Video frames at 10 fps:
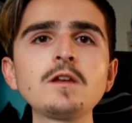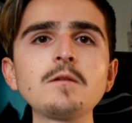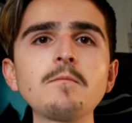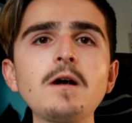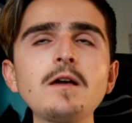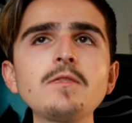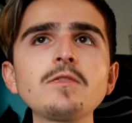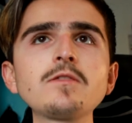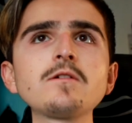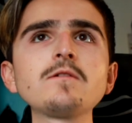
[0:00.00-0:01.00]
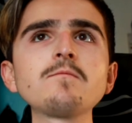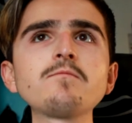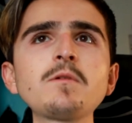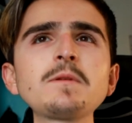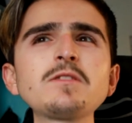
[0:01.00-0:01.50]

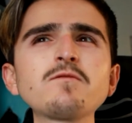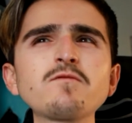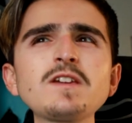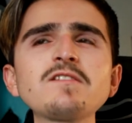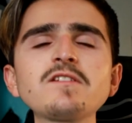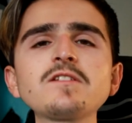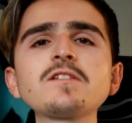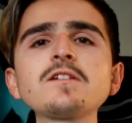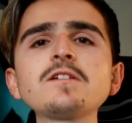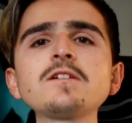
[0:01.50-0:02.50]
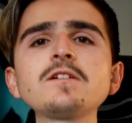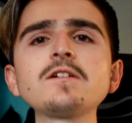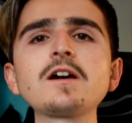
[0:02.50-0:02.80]
probably the reason I